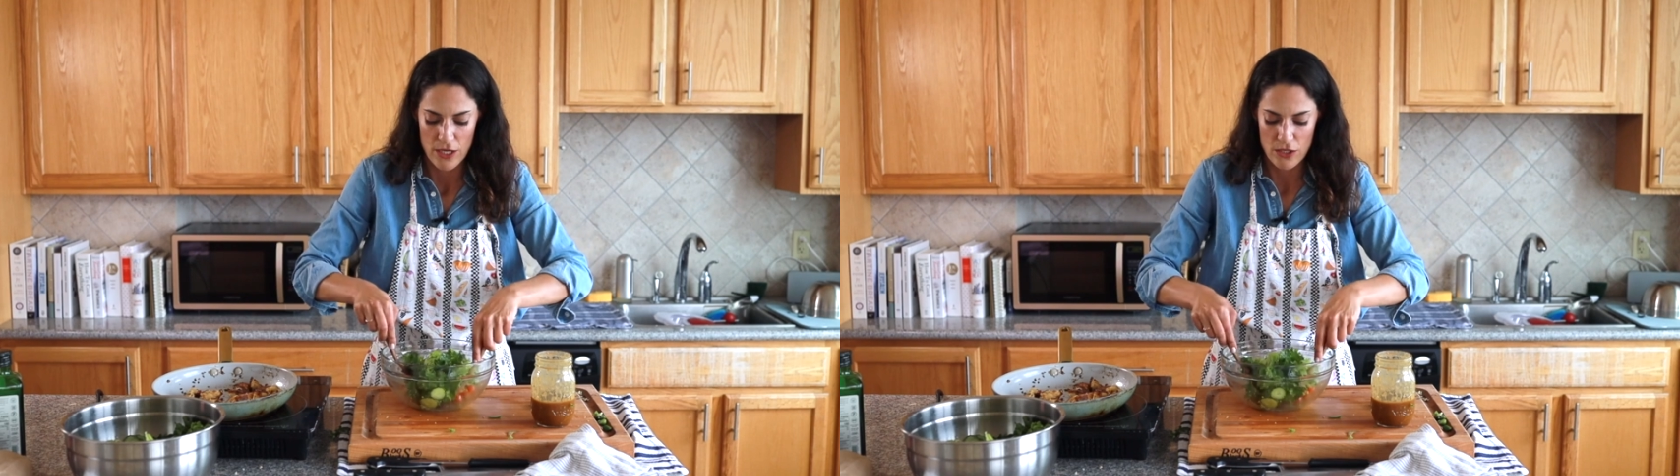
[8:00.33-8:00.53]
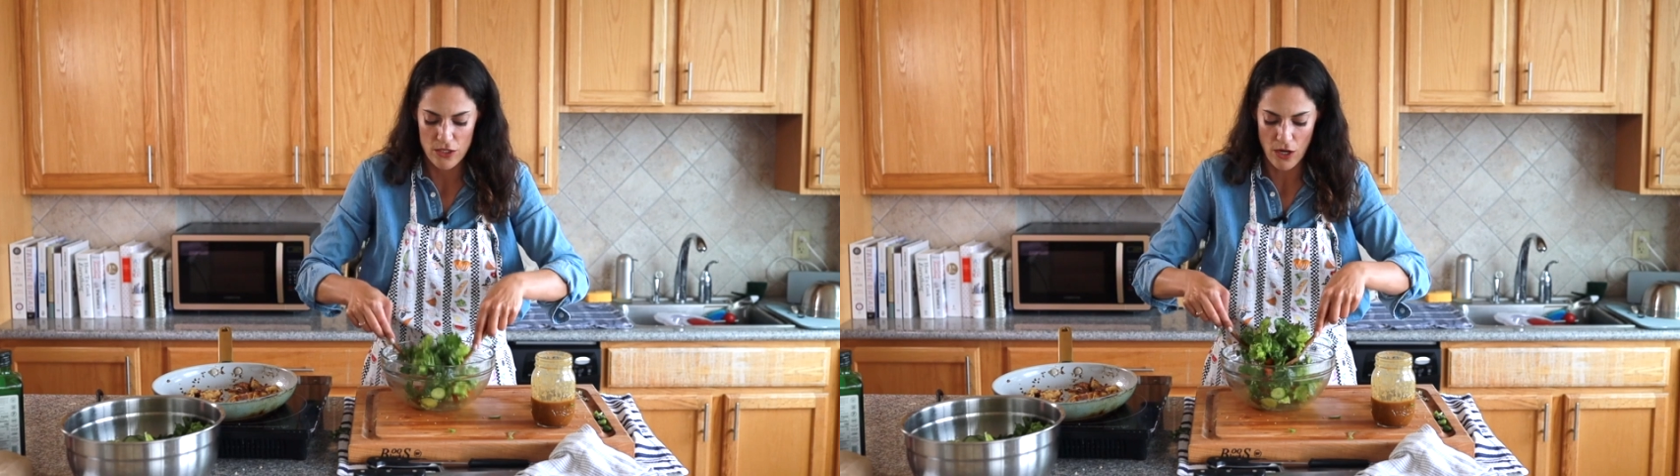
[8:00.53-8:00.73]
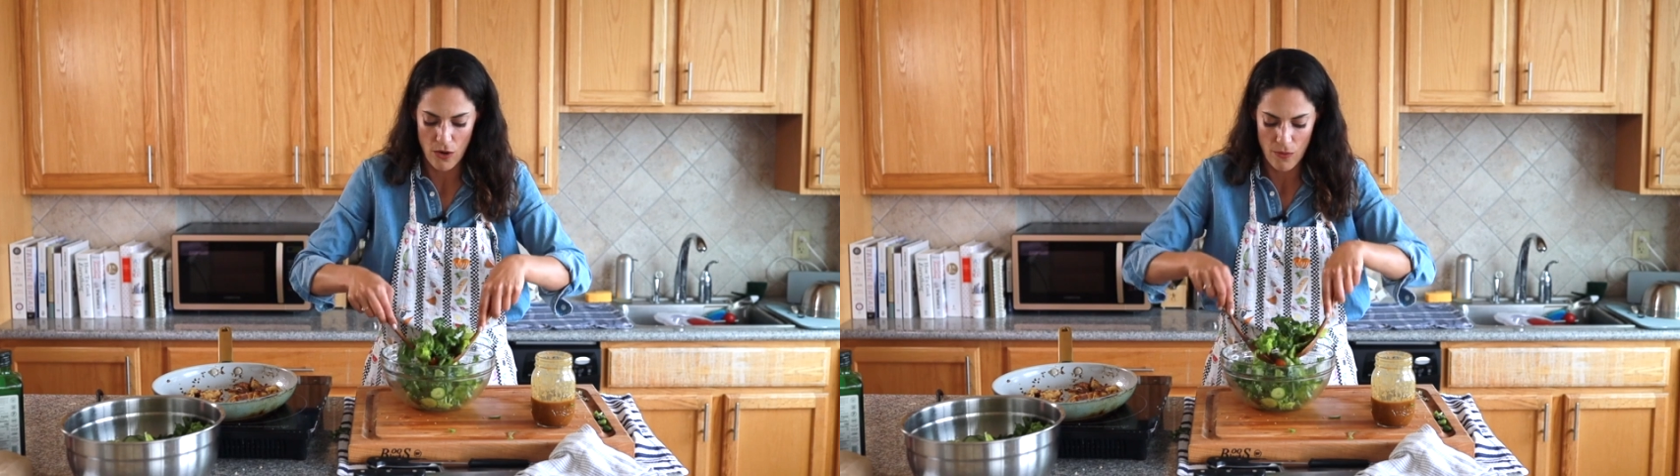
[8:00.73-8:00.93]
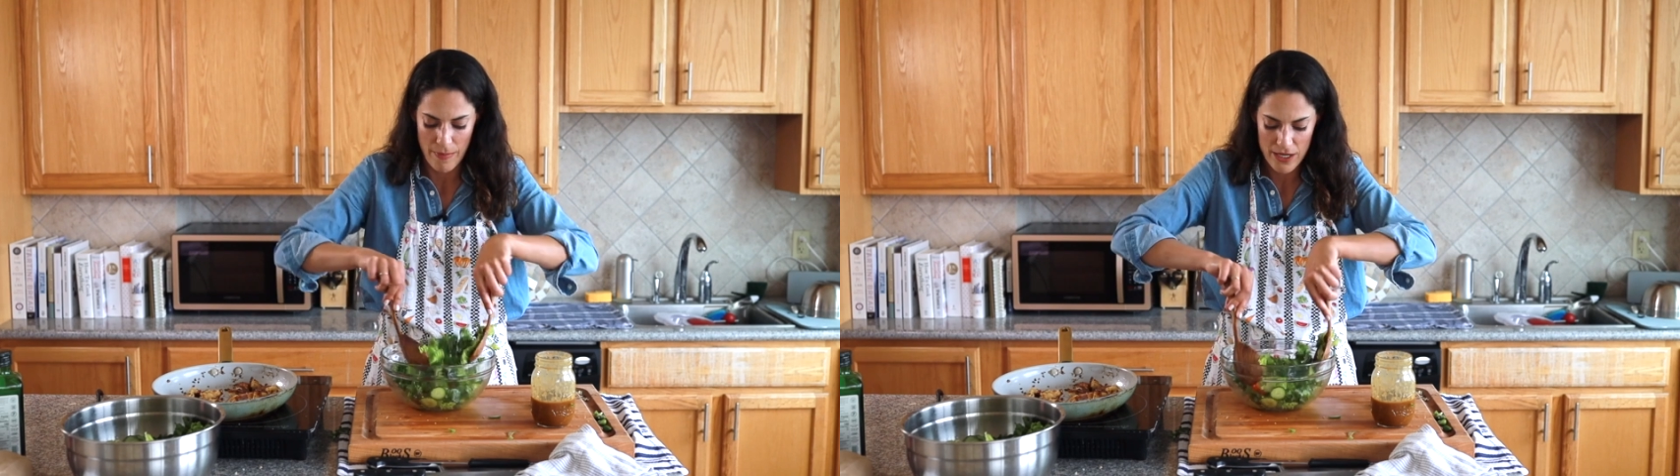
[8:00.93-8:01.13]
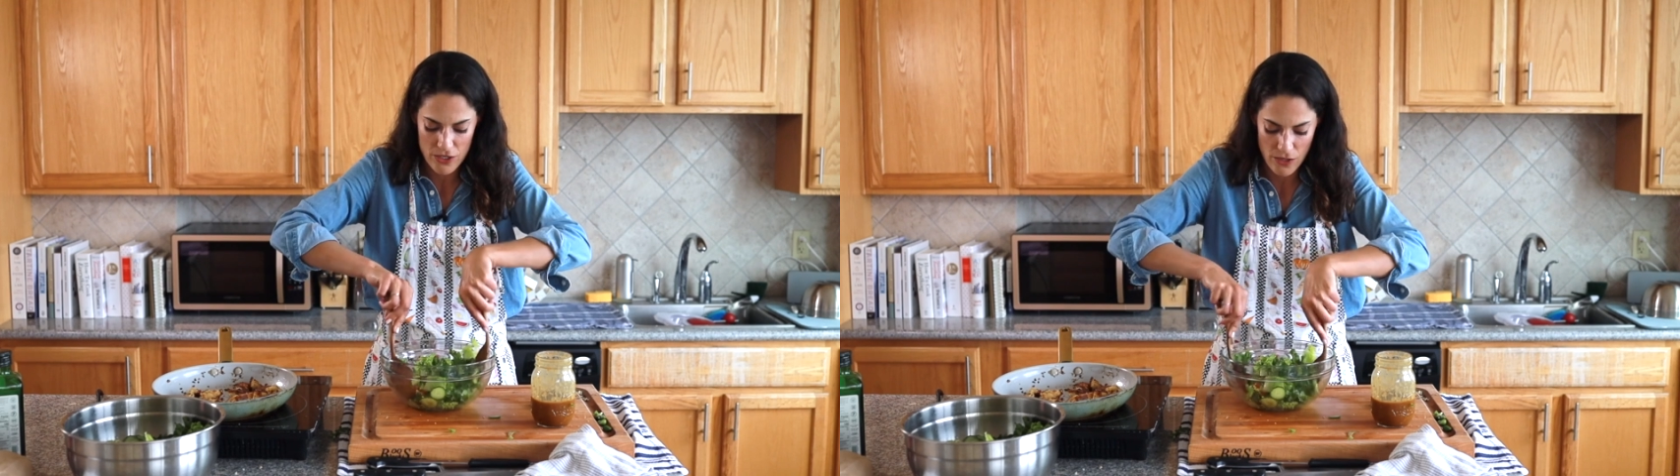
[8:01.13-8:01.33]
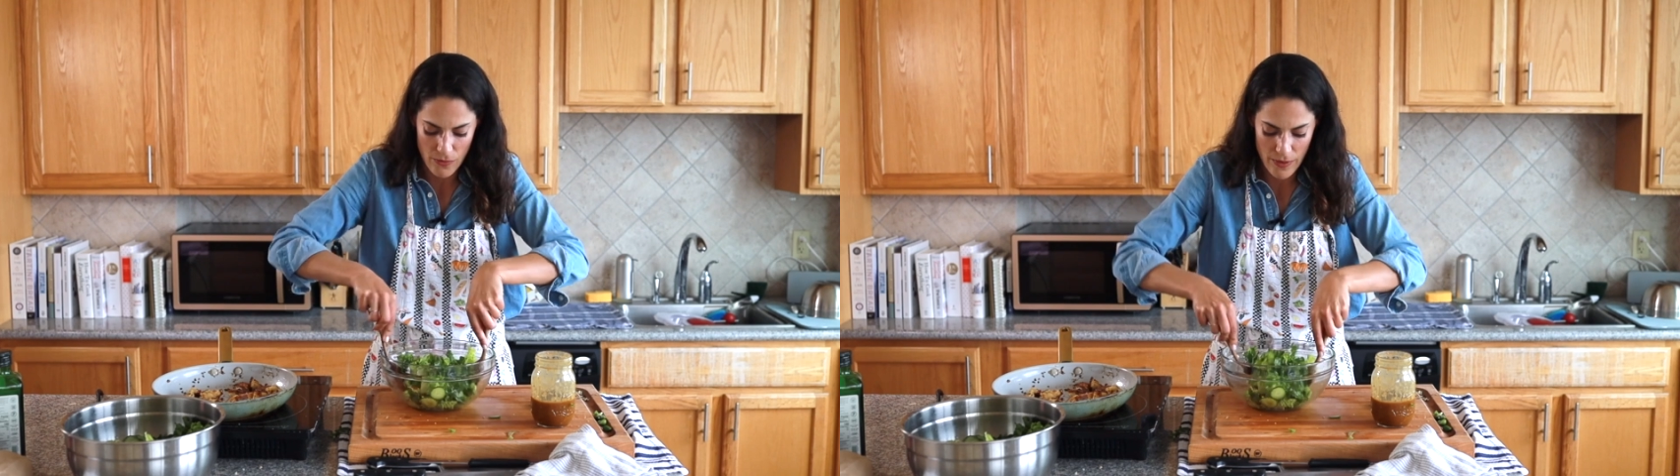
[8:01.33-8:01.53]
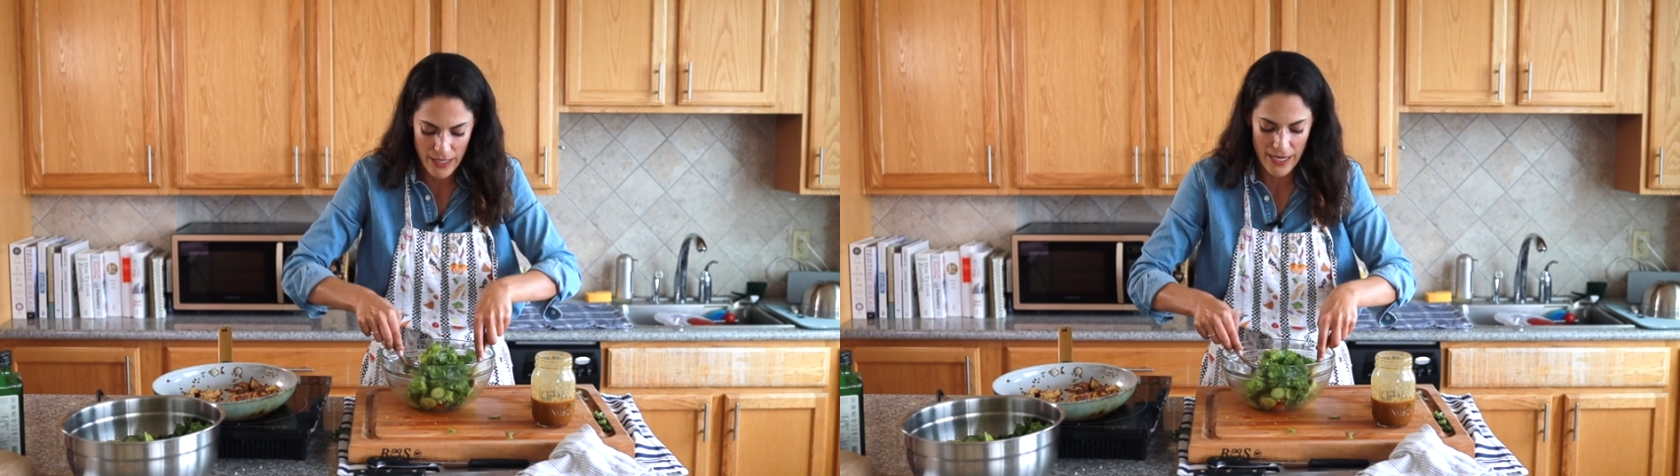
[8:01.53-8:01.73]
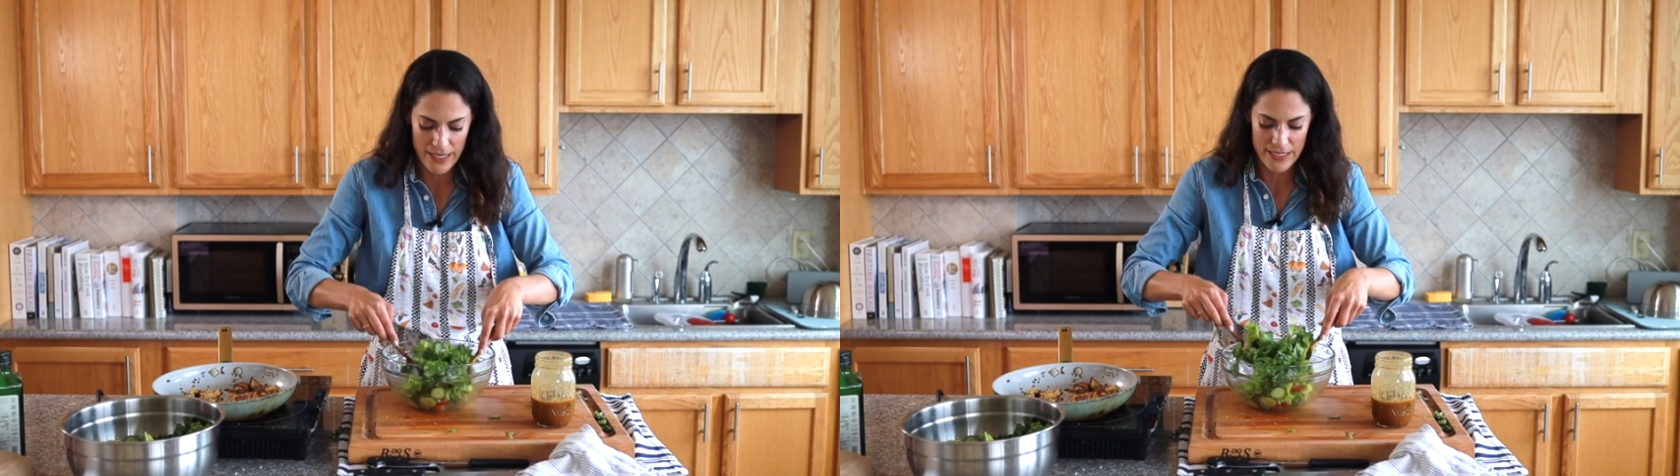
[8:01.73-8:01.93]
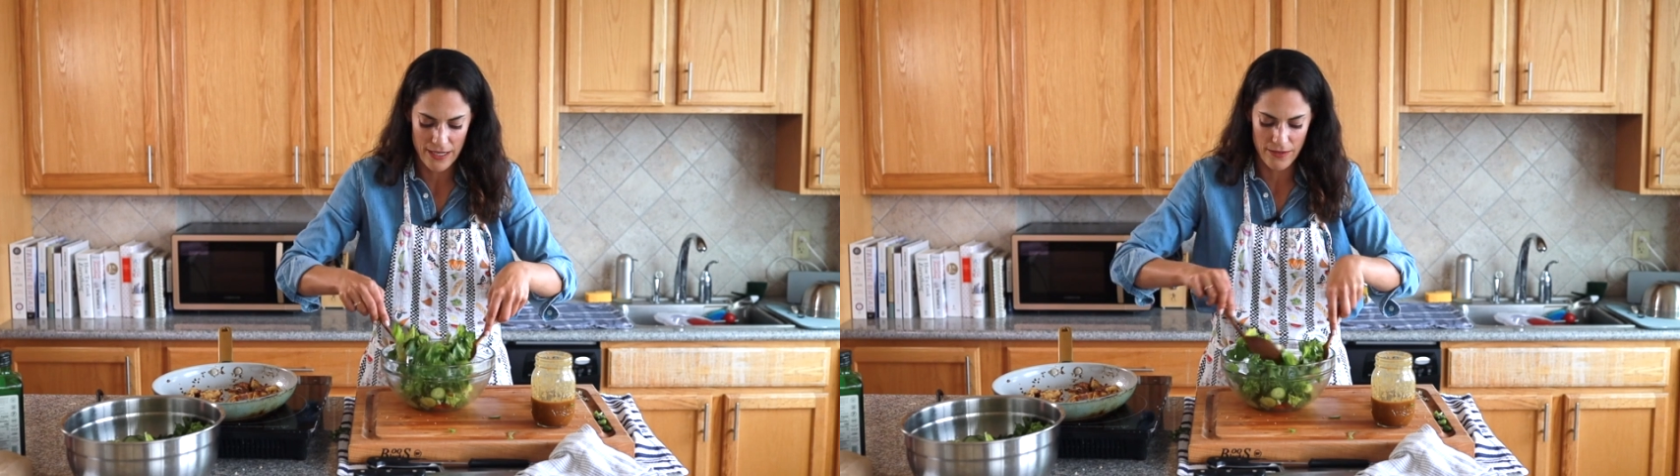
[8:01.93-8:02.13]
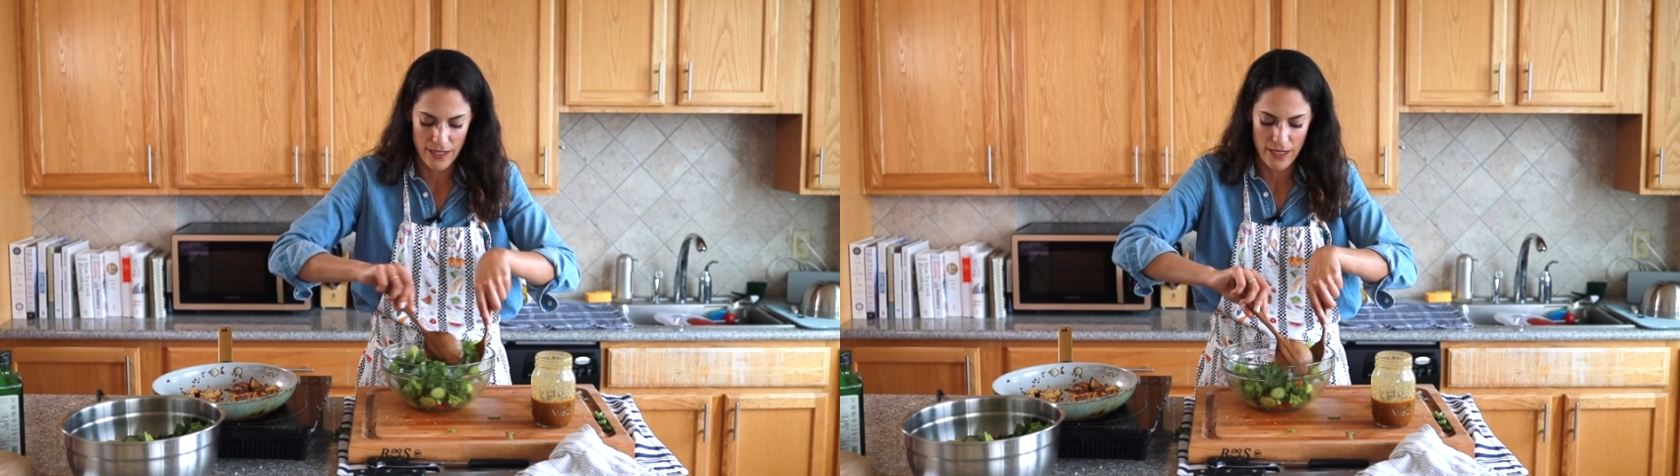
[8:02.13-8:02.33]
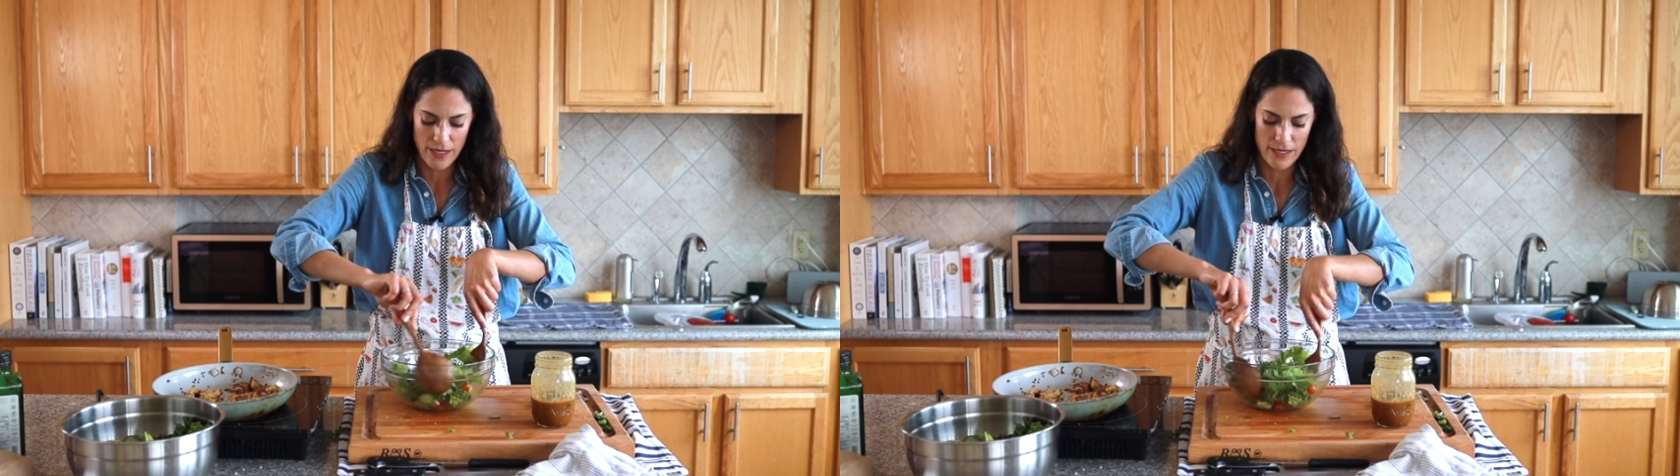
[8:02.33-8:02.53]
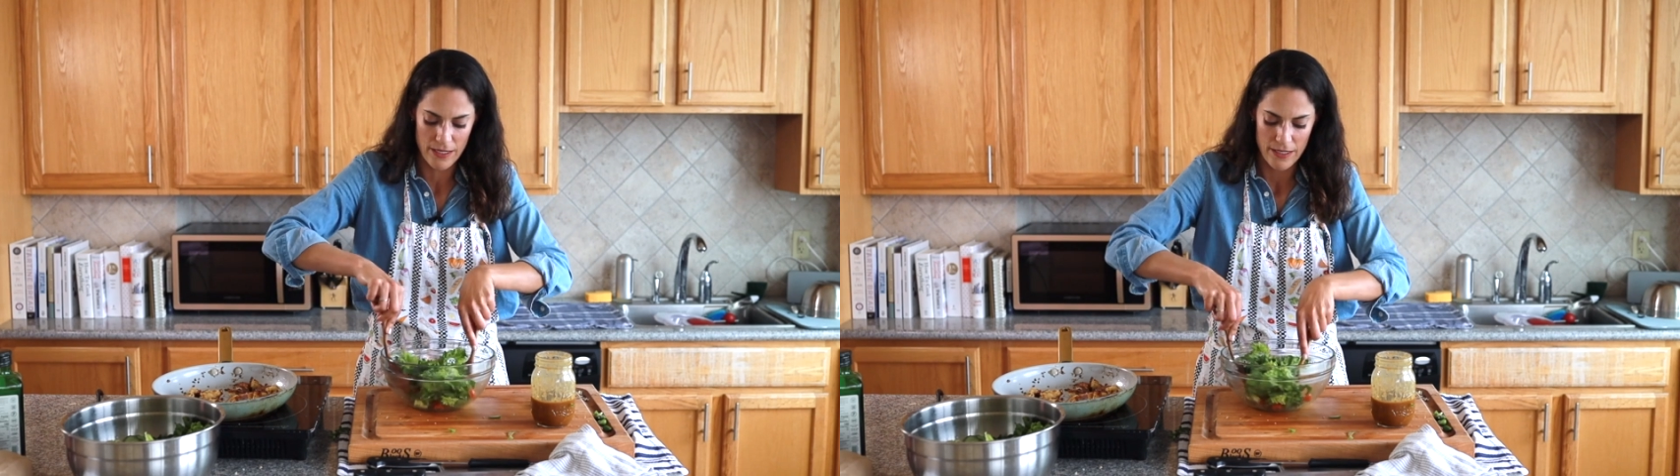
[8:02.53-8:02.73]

So make sure to really get down there